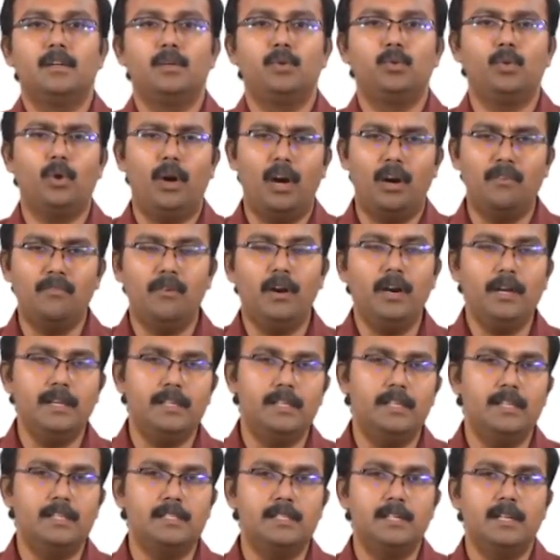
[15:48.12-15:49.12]
To
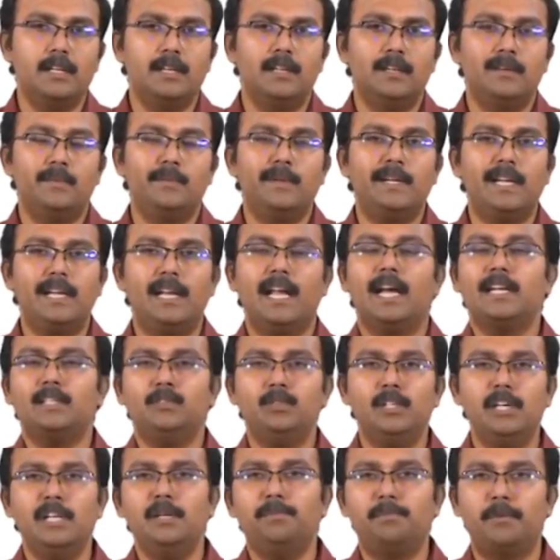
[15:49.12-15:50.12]
avoid this, we can
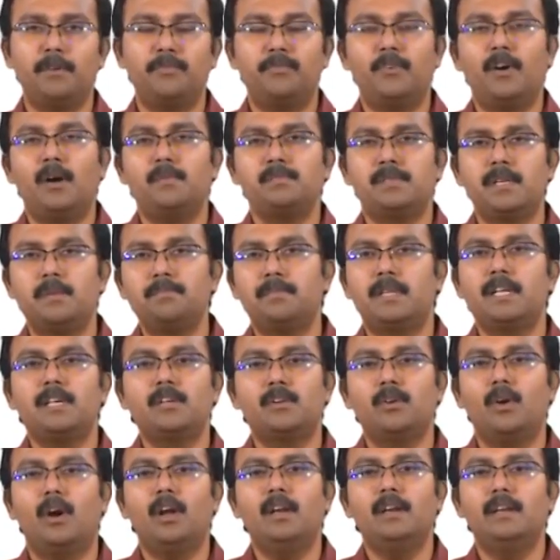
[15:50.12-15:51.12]
actually perform something
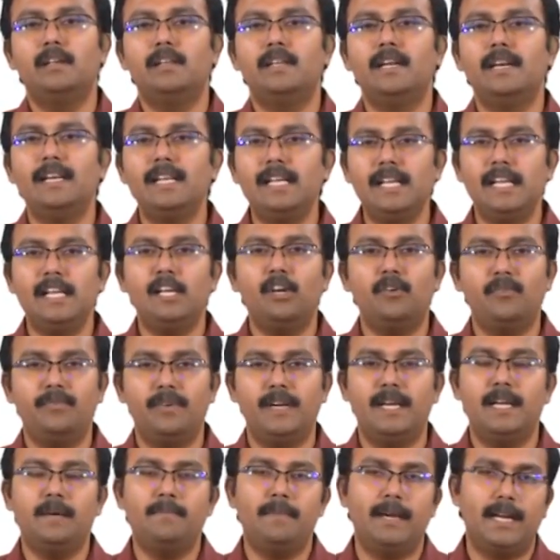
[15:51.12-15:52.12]
called the degree of
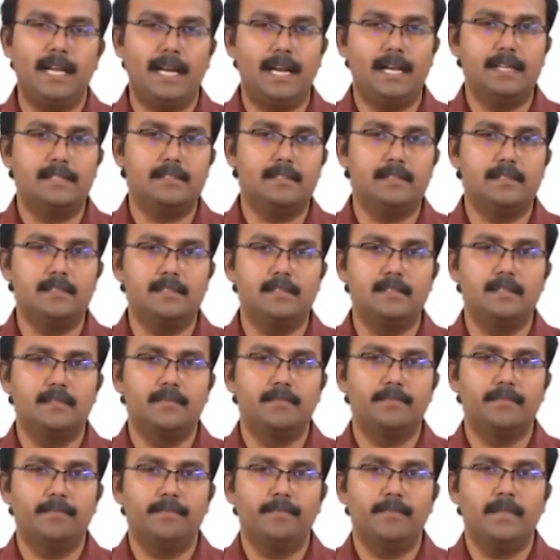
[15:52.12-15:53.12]
freedom analysis.
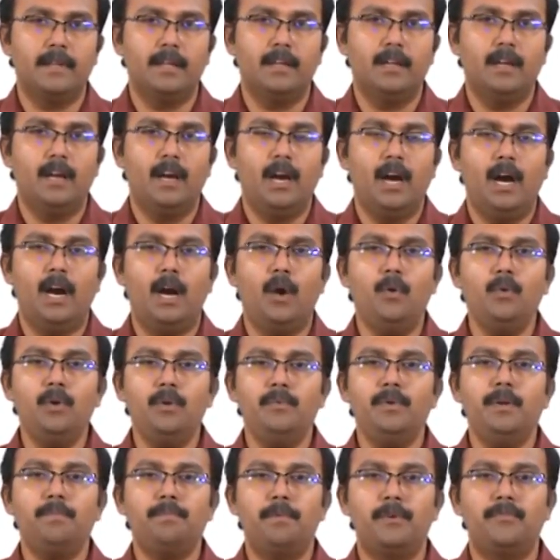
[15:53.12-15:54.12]
How do
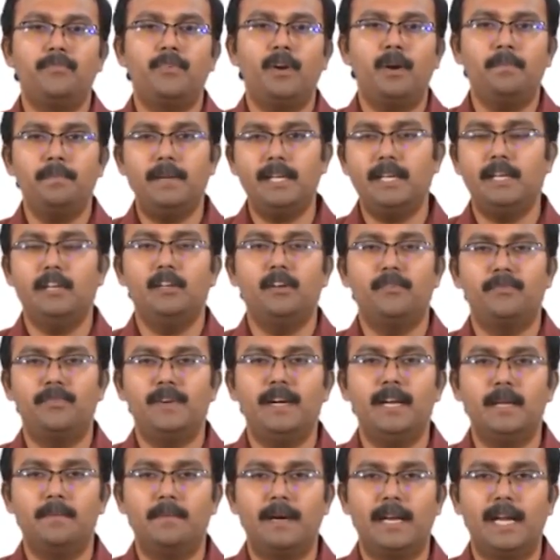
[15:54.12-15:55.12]
we perform degree of
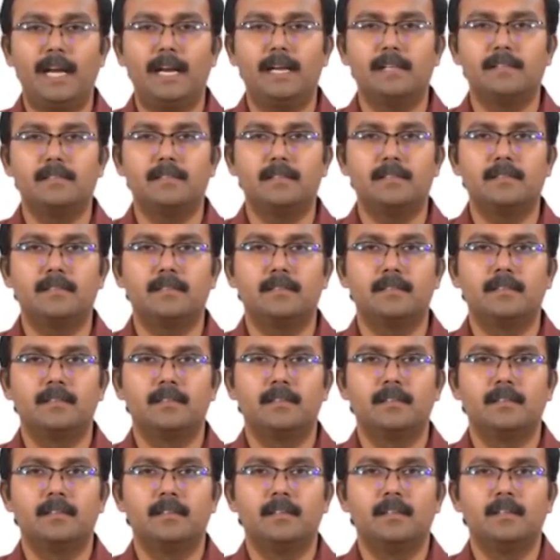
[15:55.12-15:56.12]
freedom analysis?
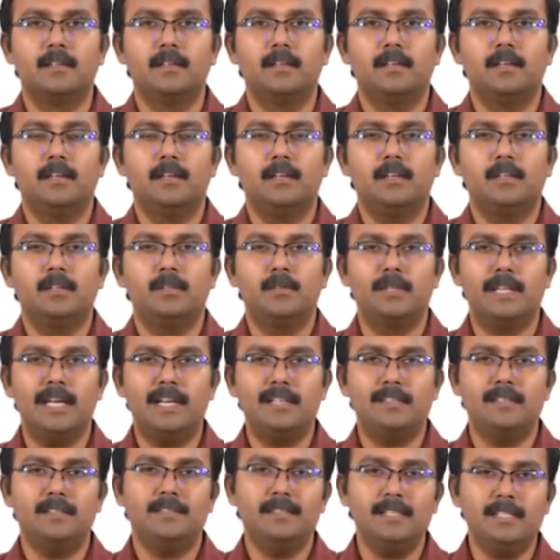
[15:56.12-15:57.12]
So, there
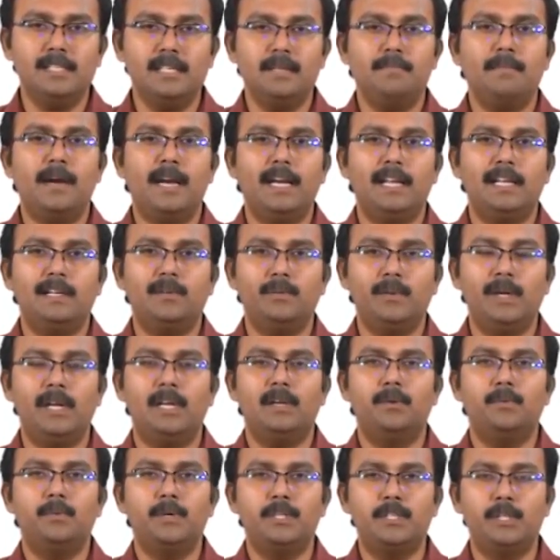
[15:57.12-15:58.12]
is a systematic
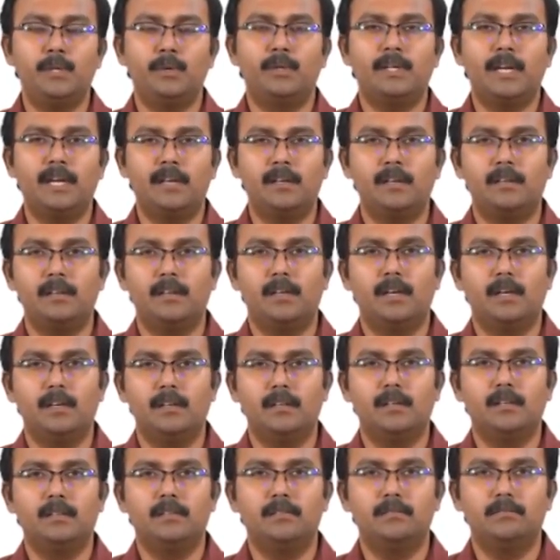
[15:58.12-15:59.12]
way which you can
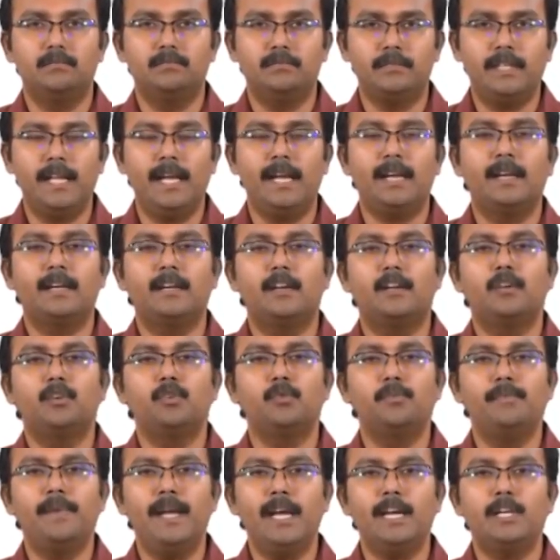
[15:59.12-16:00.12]
take
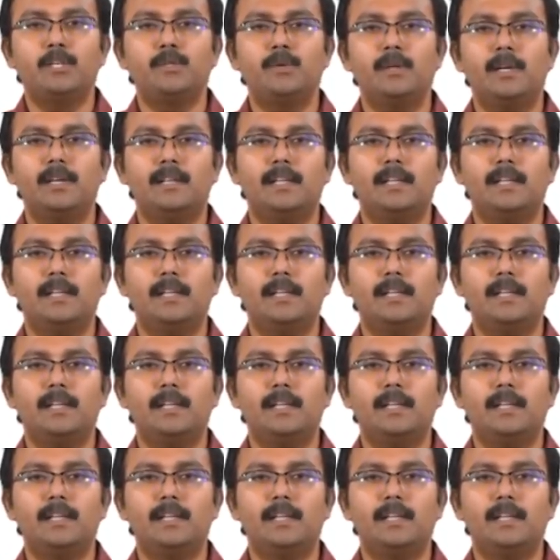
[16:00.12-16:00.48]
to make sure